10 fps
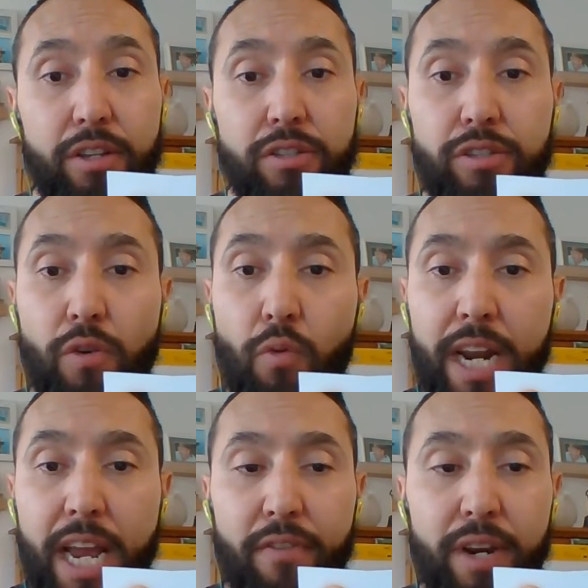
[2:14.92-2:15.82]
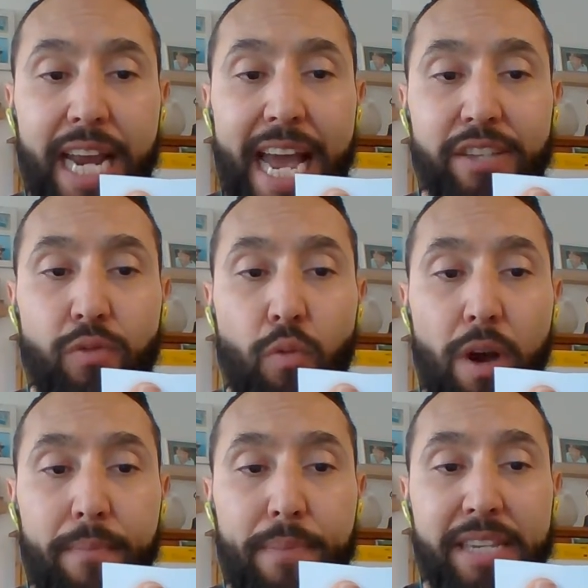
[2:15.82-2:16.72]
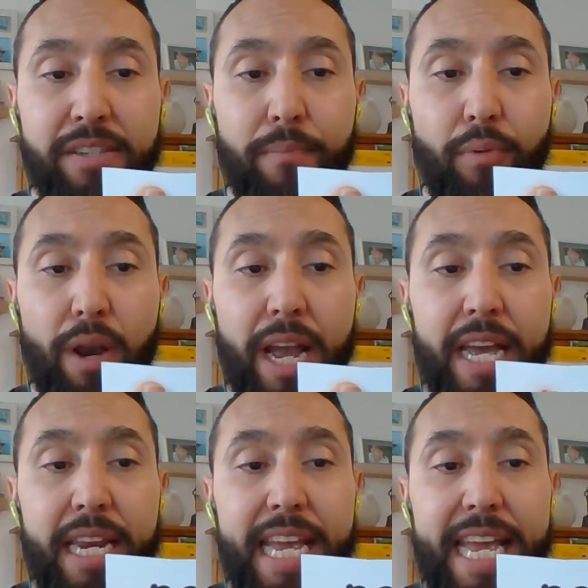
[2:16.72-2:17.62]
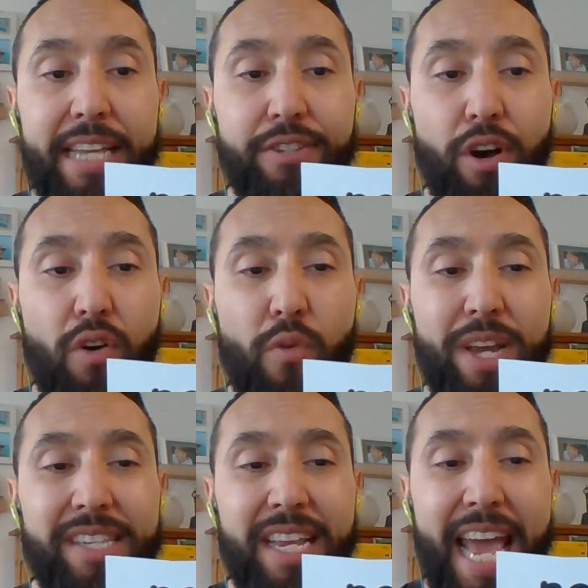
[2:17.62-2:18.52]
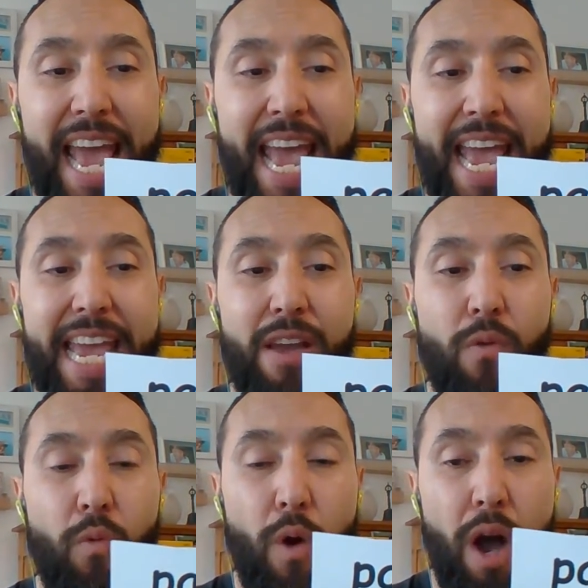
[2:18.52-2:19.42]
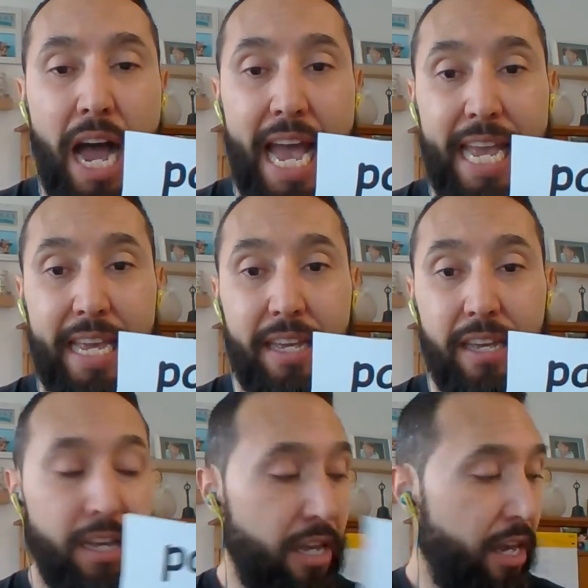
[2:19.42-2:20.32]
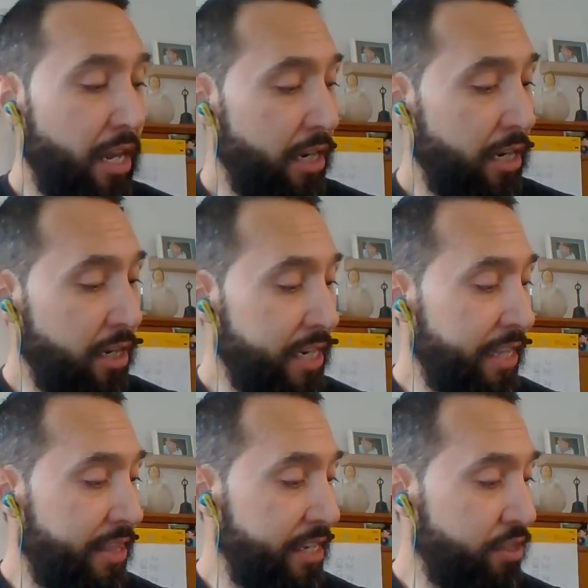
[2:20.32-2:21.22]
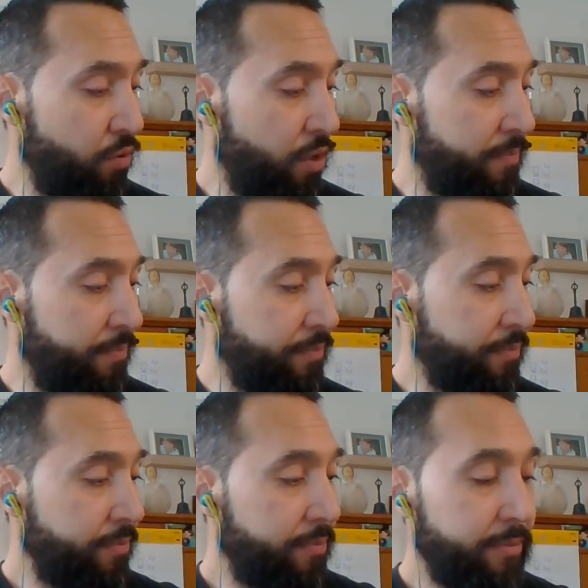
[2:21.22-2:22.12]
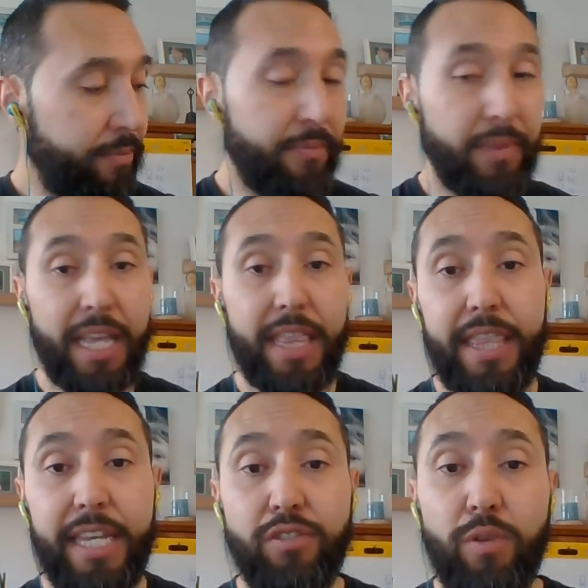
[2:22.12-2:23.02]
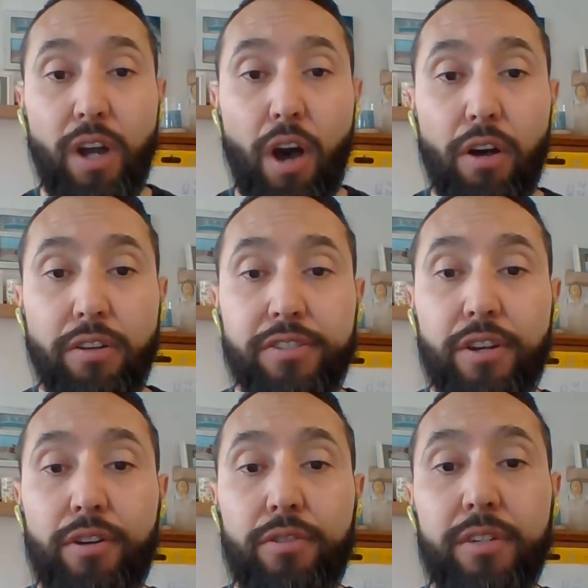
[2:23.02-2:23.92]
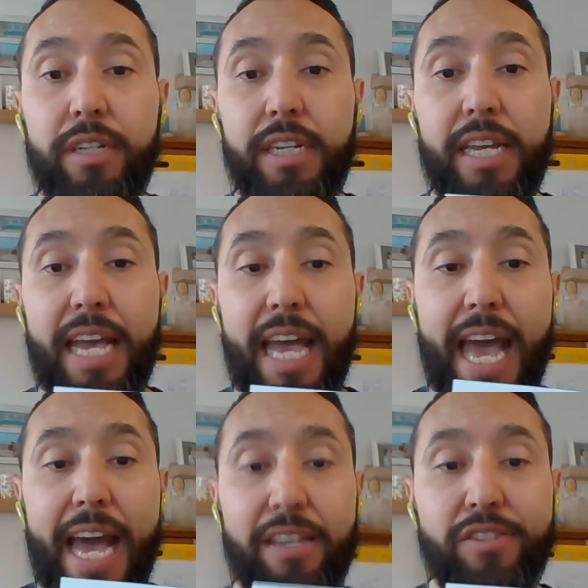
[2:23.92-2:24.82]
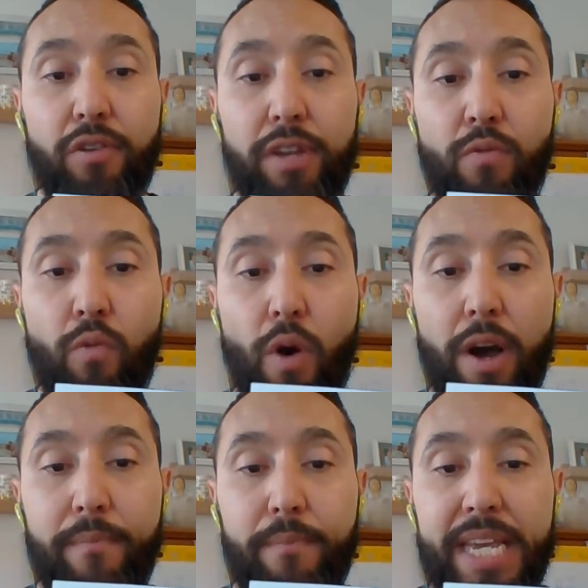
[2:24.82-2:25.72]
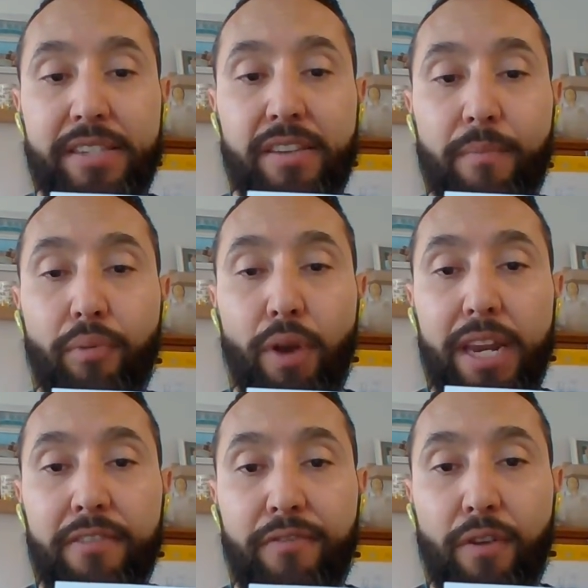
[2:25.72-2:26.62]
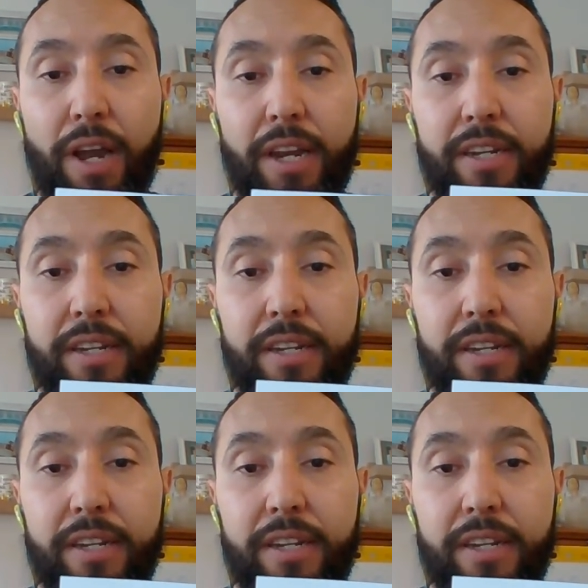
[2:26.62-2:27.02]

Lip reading: So whenever it has one piece of bread, it's always an AY. Look at this one. This one also has only one piece of bread in front.